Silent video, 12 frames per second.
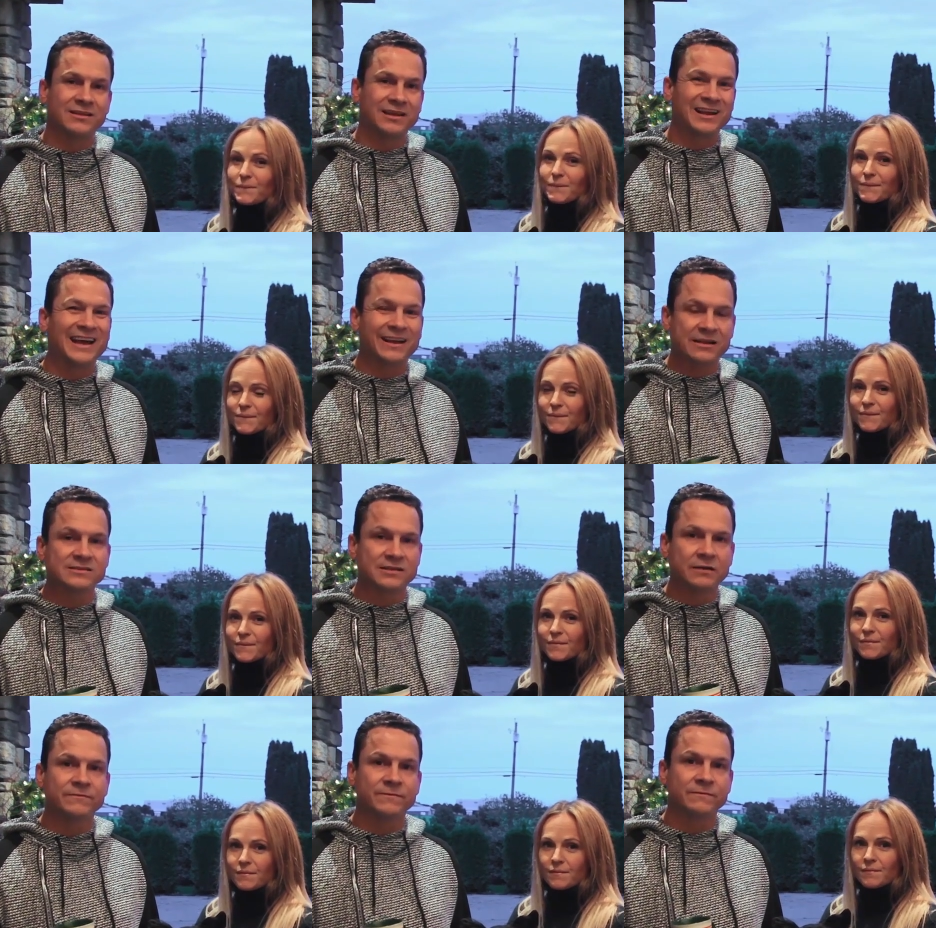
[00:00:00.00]
Speaker 1: that had a
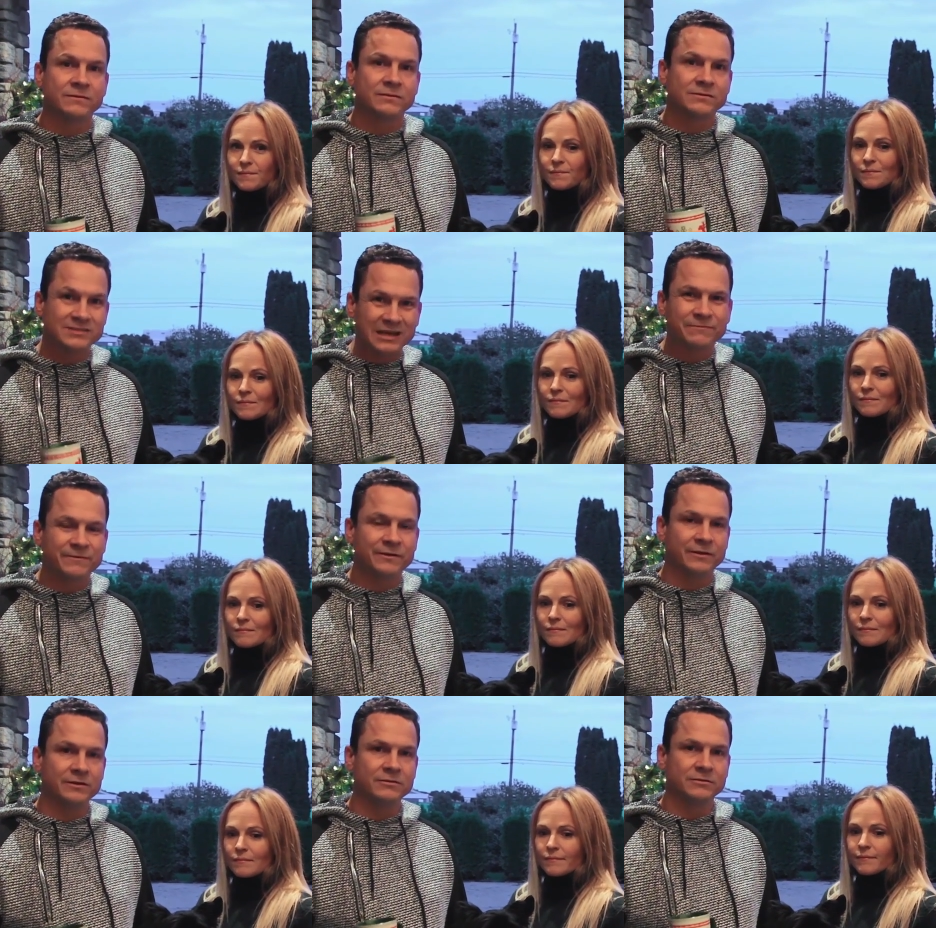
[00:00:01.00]
tough tough
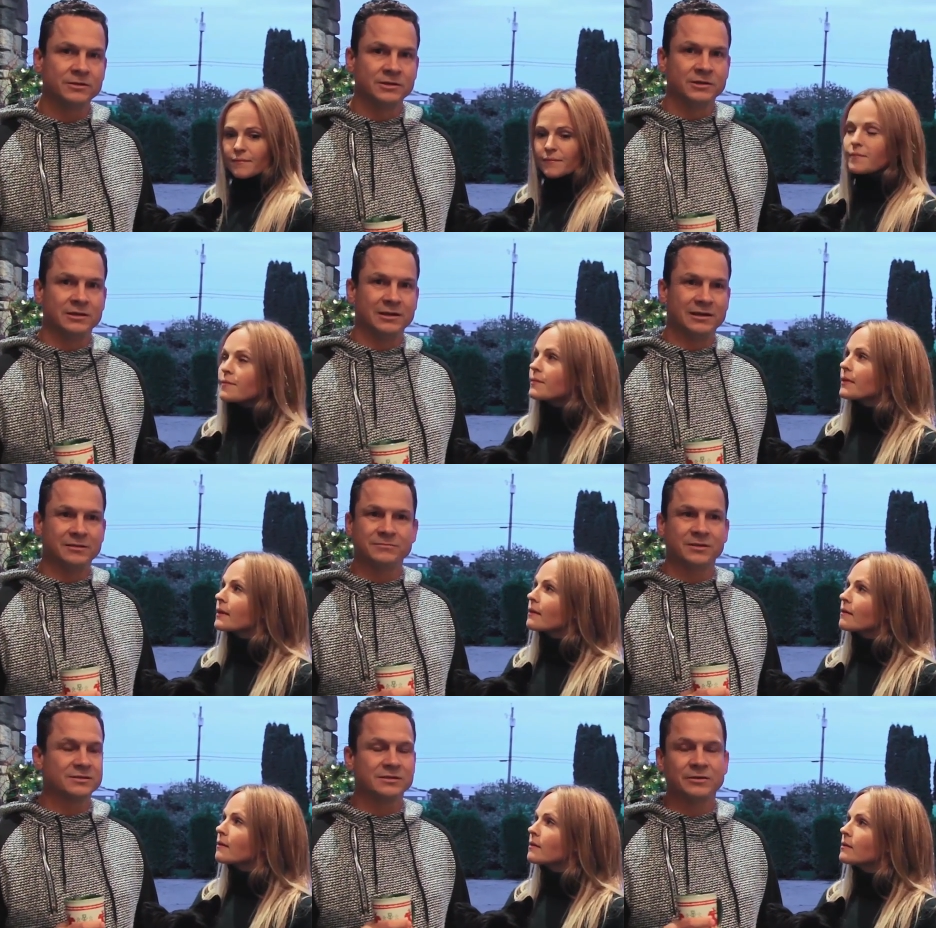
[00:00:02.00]
year
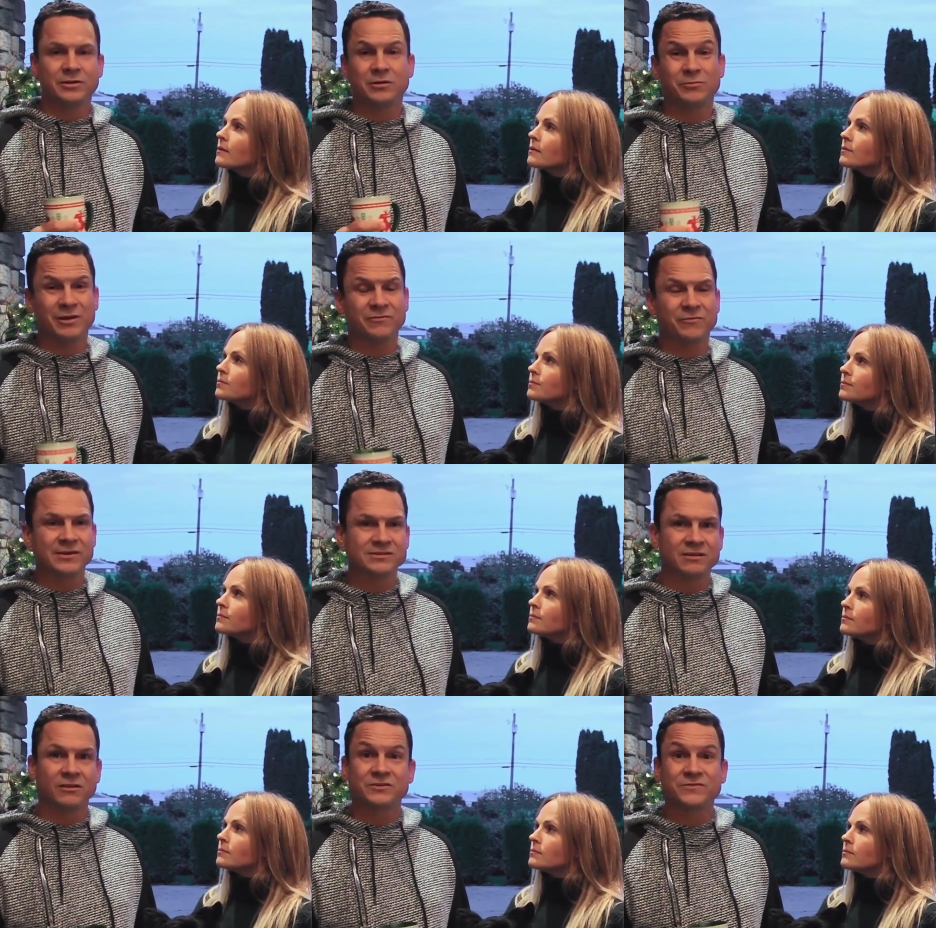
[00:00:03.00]
um, you know, we had
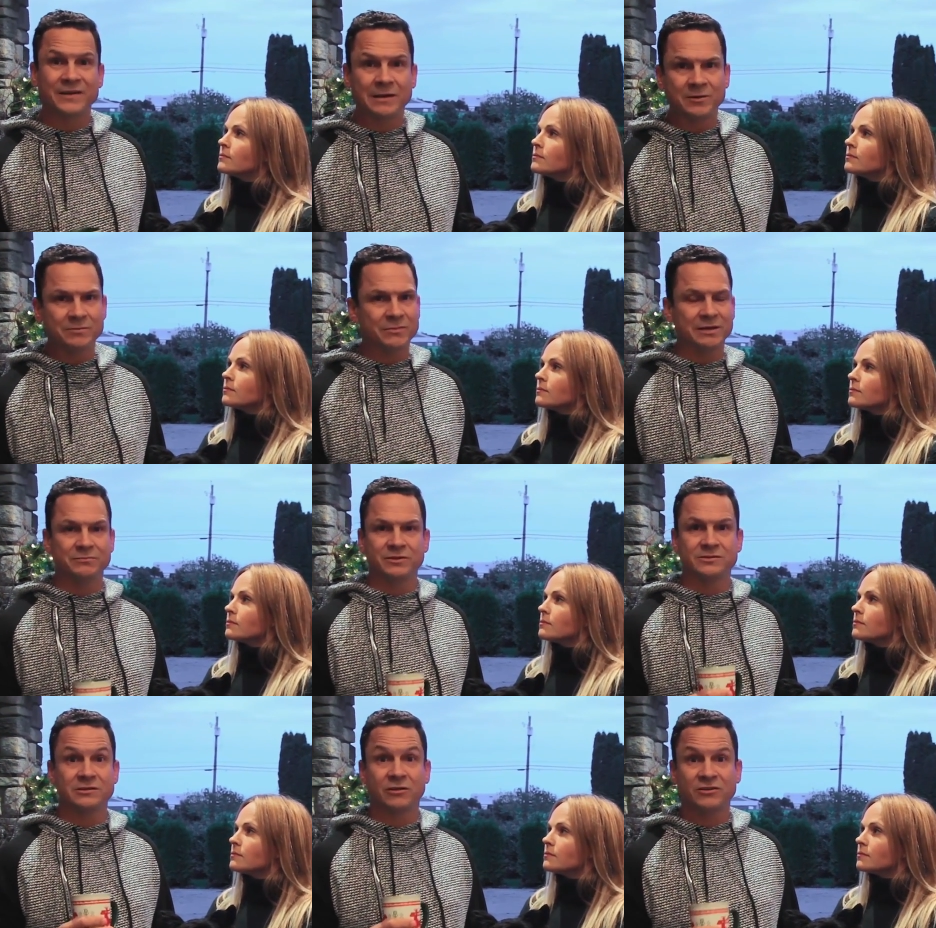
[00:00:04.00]
friends that lost family
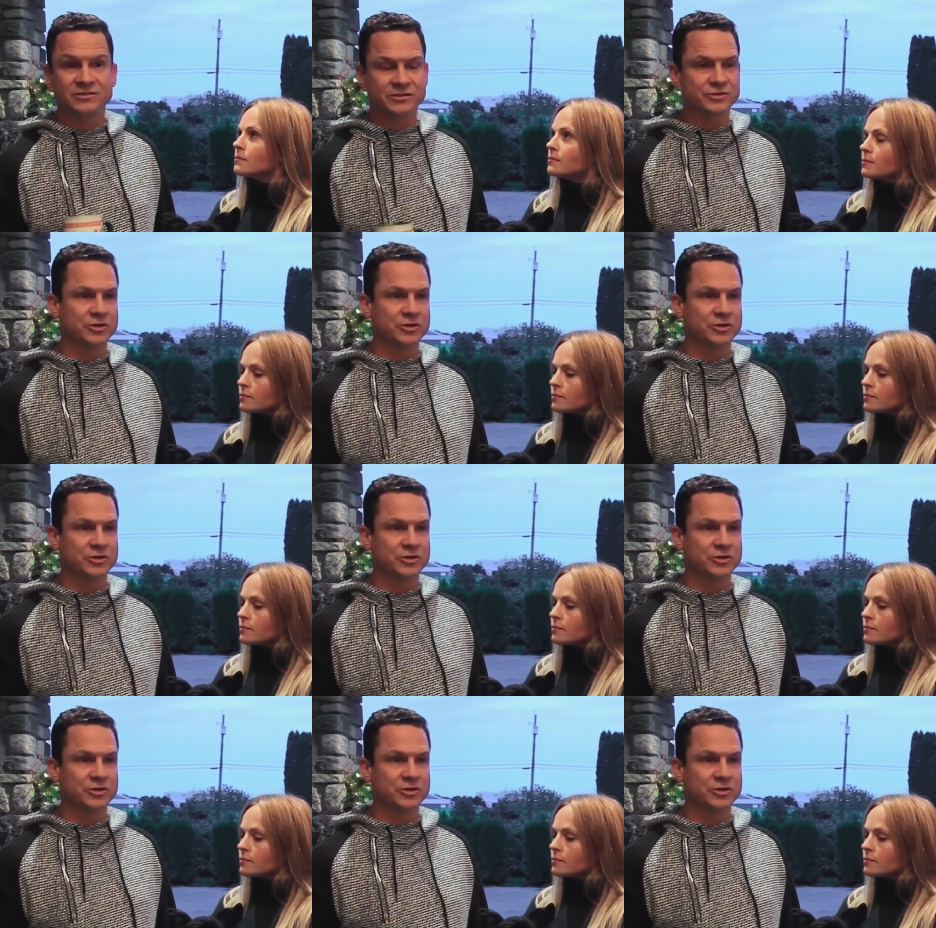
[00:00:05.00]
members, lost a